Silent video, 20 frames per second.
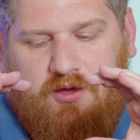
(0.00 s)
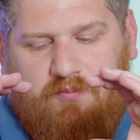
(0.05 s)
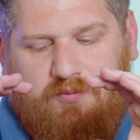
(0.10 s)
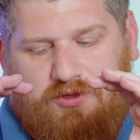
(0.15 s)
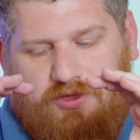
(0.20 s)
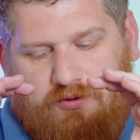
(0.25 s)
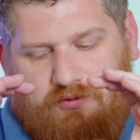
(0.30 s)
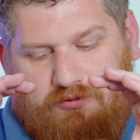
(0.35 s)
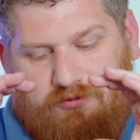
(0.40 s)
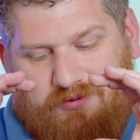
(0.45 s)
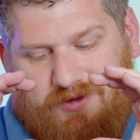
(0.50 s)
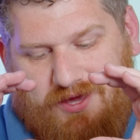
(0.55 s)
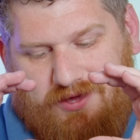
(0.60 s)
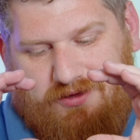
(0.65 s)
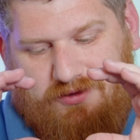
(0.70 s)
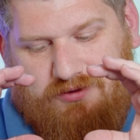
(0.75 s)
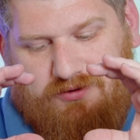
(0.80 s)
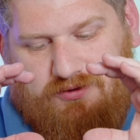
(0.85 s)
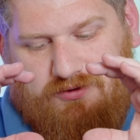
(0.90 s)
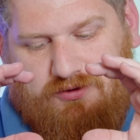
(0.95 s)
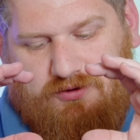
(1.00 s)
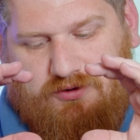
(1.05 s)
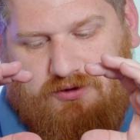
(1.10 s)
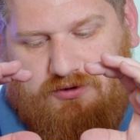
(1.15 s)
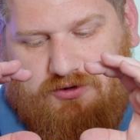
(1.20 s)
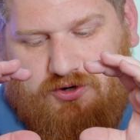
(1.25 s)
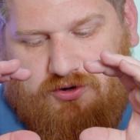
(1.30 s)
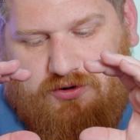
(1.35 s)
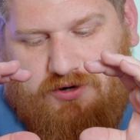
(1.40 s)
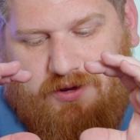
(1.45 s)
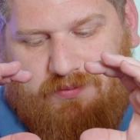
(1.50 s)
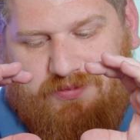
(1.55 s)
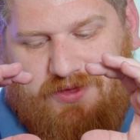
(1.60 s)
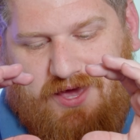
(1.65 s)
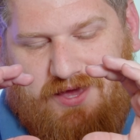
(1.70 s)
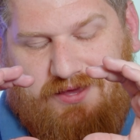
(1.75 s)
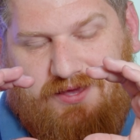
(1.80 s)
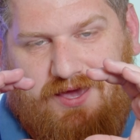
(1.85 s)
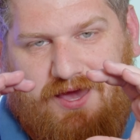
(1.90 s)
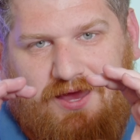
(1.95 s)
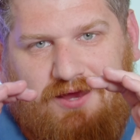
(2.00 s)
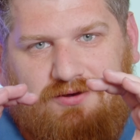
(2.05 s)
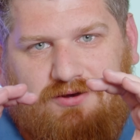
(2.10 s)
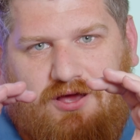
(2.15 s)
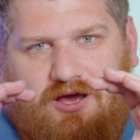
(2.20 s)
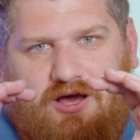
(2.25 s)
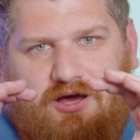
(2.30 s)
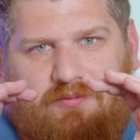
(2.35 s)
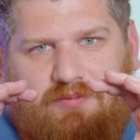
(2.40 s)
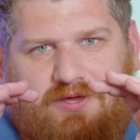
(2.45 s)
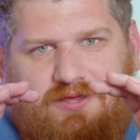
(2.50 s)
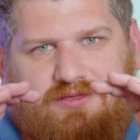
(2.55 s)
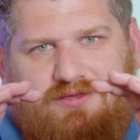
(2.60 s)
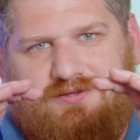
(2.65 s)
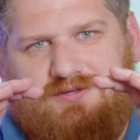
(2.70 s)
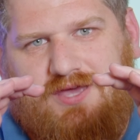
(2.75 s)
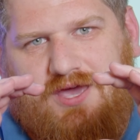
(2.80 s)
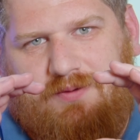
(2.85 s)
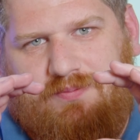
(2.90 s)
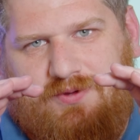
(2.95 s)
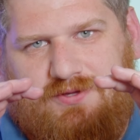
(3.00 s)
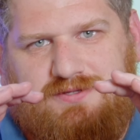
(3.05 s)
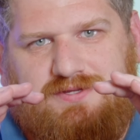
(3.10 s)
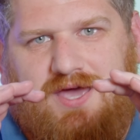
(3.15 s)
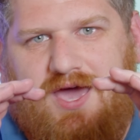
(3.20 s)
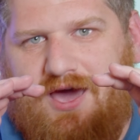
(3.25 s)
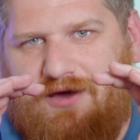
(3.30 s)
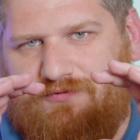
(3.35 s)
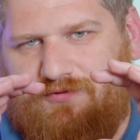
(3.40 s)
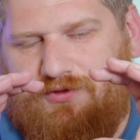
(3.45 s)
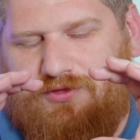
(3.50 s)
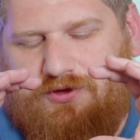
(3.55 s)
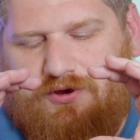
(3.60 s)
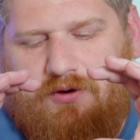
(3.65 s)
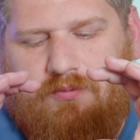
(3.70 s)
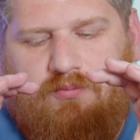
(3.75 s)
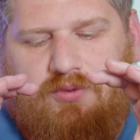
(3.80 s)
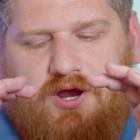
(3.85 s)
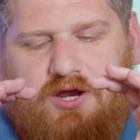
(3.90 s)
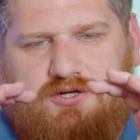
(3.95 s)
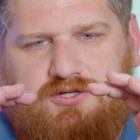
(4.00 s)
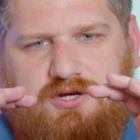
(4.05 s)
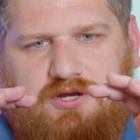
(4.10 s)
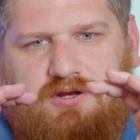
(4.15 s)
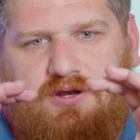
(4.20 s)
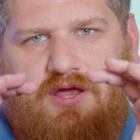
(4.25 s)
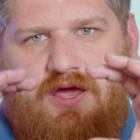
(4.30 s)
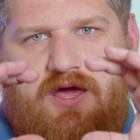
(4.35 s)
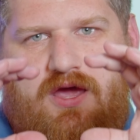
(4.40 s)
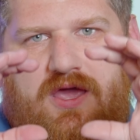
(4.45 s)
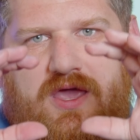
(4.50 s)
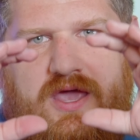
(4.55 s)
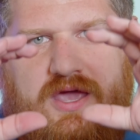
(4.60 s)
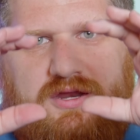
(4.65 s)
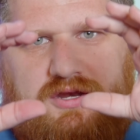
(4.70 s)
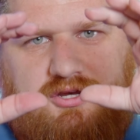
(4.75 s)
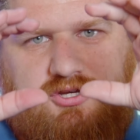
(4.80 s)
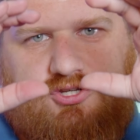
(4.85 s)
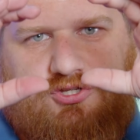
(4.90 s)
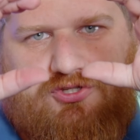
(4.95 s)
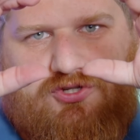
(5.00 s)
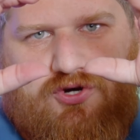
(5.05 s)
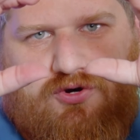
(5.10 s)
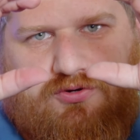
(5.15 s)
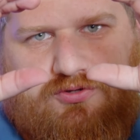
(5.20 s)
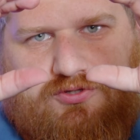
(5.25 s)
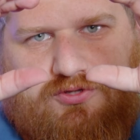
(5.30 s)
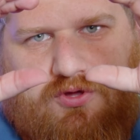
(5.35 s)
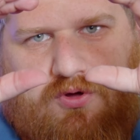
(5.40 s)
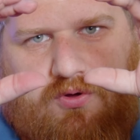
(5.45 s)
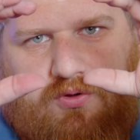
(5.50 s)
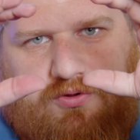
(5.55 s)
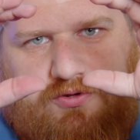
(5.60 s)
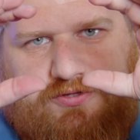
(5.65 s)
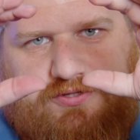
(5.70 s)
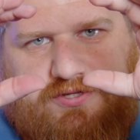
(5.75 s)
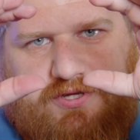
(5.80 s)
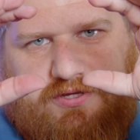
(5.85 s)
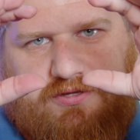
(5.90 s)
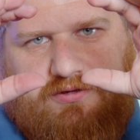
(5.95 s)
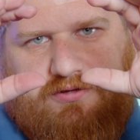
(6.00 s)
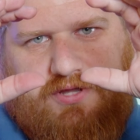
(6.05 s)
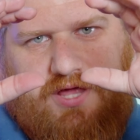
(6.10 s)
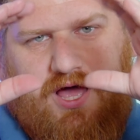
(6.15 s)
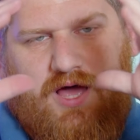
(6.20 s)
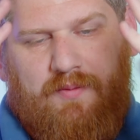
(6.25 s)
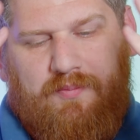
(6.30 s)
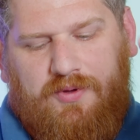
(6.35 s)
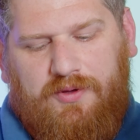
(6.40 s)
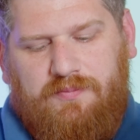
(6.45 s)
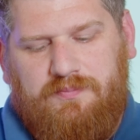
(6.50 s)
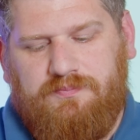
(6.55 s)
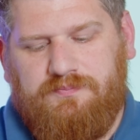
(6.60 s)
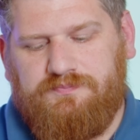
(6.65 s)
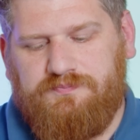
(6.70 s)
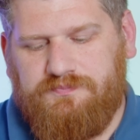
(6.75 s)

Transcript: But then when we turn up that gain knob, this happens after the compression, and it just turns the whole signal up.